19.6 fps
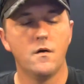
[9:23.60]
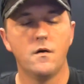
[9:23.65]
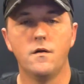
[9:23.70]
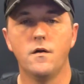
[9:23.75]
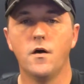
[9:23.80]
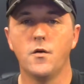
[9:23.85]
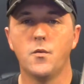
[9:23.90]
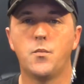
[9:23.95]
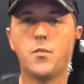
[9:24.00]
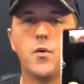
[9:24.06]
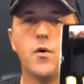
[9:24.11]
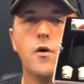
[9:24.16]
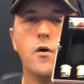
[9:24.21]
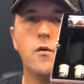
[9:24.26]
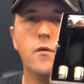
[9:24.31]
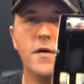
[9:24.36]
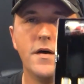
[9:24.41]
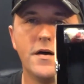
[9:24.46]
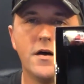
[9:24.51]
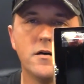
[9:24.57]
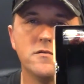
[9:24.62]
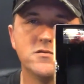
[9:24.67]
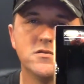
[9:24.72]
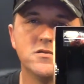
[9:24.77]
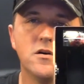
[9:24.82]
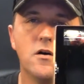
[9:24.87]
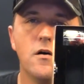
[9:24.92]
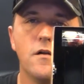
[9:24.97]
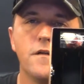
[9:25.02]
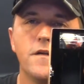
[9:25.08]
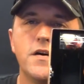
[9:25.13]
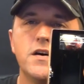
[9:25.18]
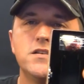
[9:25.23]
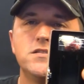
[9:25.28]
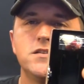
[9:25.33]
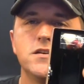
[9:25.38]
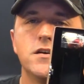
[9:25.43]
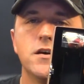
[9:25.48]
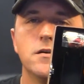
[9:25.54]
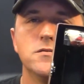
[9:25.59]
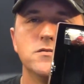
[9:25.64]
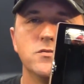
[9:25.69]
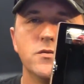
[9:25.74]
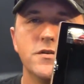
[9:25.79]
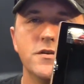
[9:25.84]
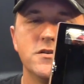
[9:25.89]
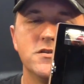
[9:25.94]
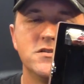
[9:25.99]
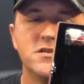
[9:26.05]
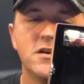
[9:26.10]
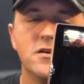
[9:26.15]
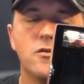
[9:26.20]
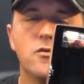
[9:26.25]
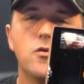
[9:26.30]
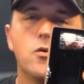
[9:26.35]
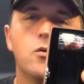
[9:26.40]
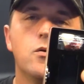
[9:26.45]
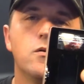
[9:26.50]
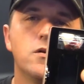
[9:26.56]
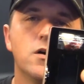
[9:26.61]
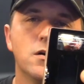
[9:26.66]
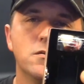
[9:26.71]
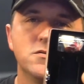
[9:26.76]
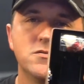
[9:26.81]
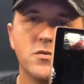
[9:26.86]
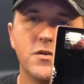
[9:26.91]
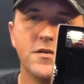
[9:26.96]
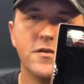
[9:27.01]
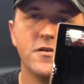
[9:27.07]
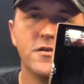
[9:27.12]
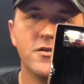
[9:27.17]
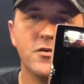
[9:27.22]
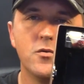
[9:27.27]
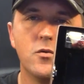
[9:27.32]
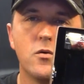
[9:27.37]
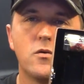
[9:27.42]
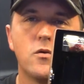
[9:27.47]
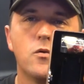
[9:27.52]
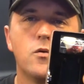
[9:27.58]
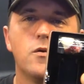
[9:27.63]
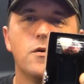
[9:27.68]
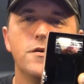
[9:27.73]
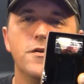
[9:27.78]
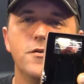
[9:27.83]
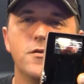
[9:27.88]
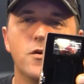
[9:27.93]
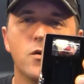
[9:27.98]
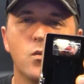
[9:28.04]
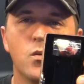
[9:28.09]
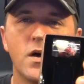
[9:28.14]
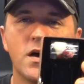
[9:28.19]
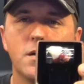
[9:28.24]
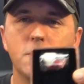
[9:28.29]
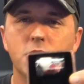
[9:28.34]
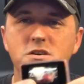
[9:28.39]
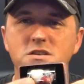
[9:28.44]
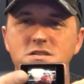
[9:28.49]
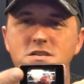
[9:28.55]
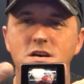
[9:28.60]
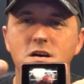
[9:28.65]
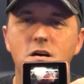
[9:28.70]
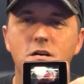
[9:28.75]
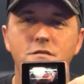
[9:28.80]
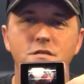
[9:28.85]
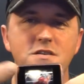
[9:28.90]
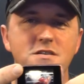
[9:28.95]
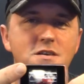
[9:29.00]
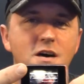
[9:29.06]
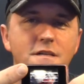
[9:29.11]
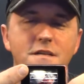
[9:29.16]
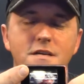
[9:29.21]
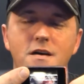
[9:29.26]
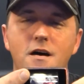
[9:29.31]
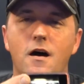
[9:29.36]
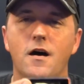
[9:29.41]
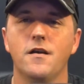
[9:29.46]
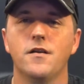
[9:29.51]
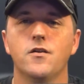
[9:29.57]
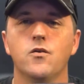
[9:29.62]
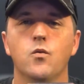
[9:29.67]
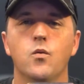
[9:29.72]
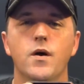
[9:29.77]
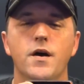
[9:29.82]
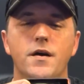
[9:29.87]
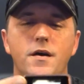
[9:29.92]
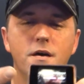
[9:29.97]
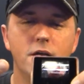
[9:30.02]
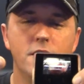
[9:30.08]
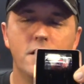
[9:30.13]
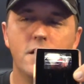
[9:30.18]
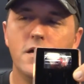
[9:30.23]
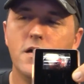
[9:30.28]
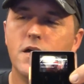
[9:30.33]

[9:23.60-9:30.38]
Another pro, it comes with all this. It comes with your single coil, comes with your dual coil. You can wick them yourself. It's got the cotton to wick it.